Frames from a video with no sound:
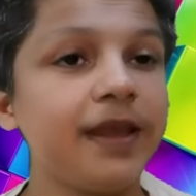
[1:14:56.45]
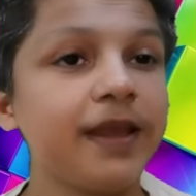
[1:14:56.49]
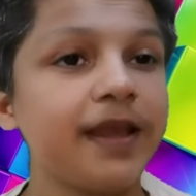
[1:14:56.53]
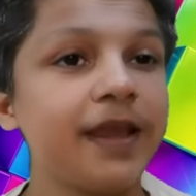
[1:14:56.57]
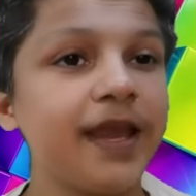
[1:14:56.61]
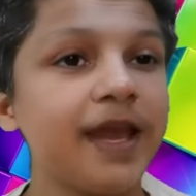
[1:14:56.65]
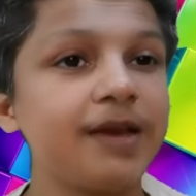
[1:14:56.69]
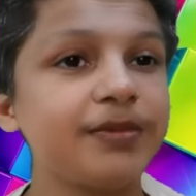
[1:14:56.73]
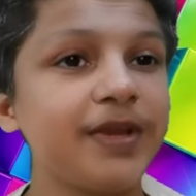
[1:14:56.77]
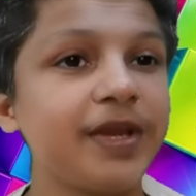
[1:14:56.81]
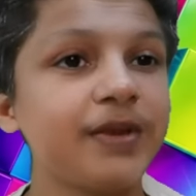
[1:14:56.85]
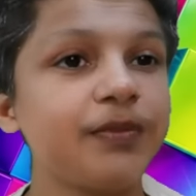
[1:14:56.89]

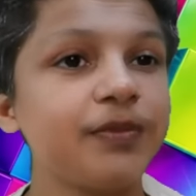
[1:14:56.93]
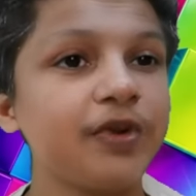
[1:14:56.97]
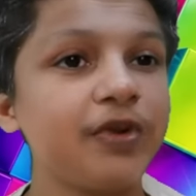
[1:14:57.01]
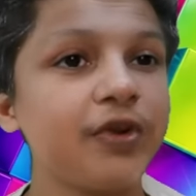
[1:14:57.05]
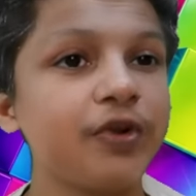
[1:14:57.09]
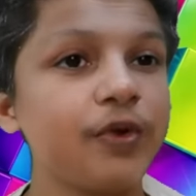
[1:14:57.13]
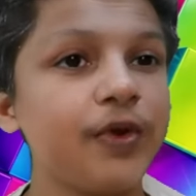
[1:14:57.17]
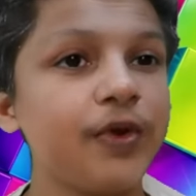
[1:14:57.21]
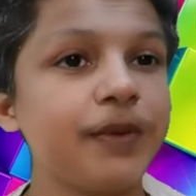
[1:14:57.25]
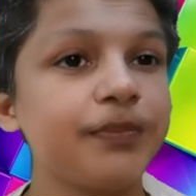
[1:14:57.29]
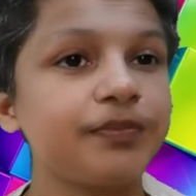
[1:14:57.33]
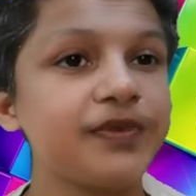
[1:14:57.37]
comic book
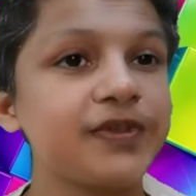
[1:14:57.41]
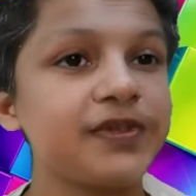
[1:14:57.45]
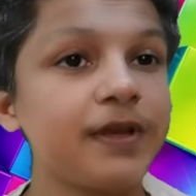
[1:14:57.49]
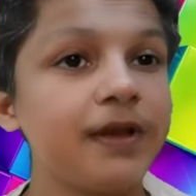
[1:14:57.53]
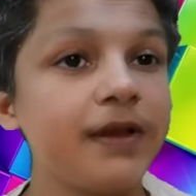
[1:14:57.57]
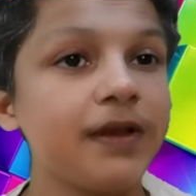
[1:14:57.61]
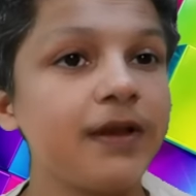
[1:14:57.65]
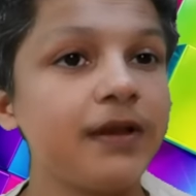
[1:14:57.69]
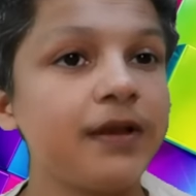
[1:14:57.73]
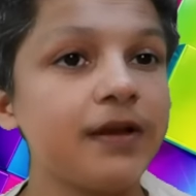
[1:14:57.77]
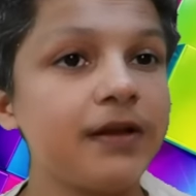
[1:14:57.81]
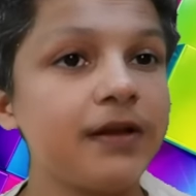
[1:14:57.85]
quips
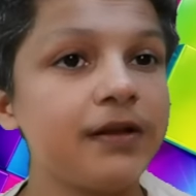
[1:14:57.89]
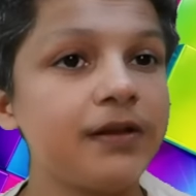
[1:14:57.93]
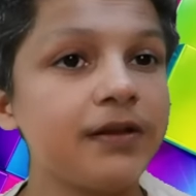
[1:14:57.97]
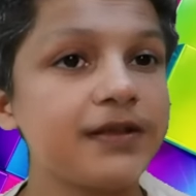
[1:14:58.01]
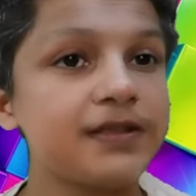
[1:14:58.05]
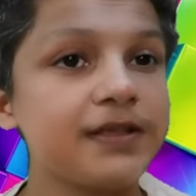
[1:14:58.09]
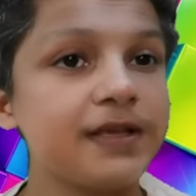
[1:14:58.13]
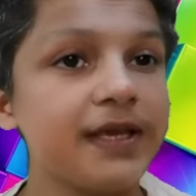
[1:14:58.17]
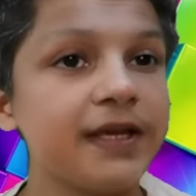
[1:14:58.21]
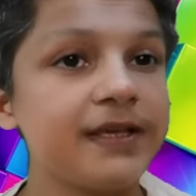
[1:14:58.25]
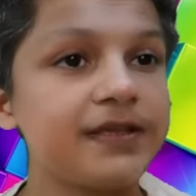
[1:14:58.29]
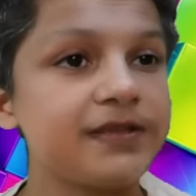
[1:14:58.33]

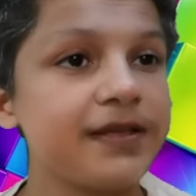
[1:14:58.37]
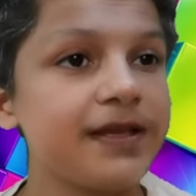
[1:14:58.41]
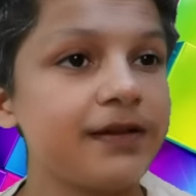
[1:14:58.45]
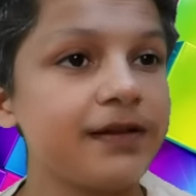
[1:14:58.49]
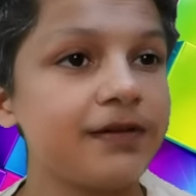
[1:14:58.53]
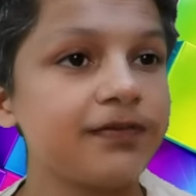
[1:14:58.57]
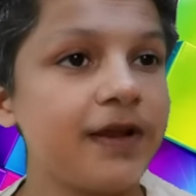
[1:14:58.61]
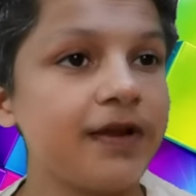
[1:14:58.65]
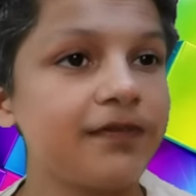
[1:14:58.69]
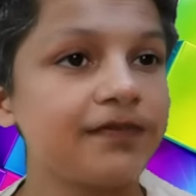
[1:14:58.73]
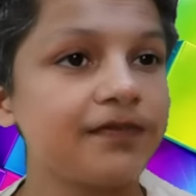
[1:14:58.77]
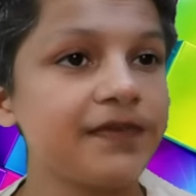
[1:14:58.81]
hurls
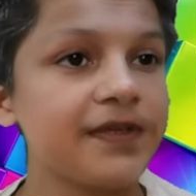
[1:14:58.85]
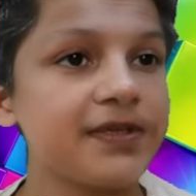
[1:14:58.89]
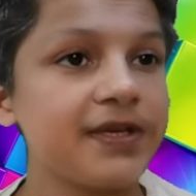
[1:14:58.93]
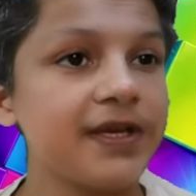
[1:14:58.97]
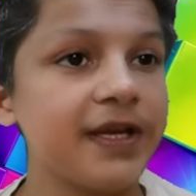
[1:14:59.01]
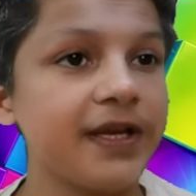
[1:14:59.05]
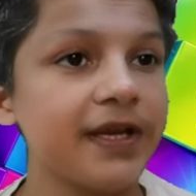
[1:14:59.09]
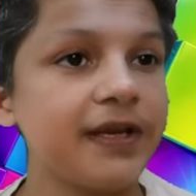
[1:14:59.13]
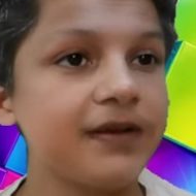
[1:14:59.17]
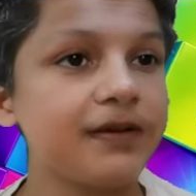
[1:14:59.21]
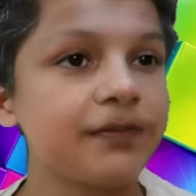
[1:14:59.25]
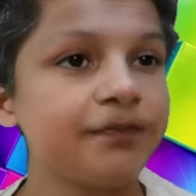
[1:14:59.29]
itself off the
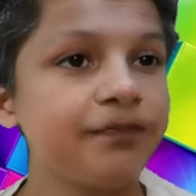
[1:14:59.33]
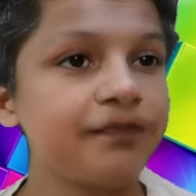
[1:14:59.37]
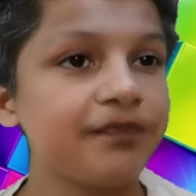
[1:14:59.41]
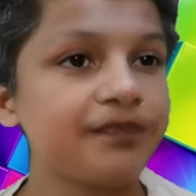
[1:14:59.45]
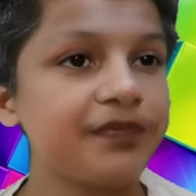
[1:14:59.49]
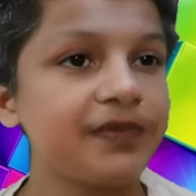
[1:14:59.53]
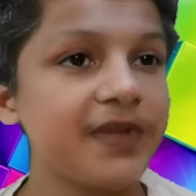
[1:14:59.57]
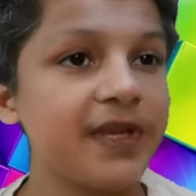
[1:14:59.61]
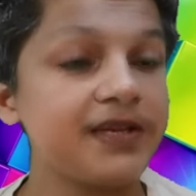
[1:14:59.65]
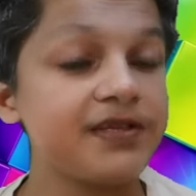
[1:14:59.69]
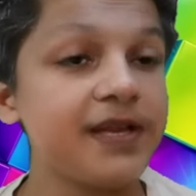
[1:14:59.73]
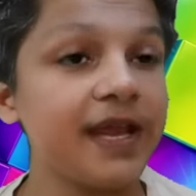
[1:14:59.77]
screen.
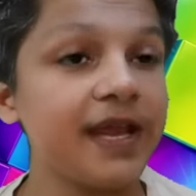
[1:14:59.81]
It's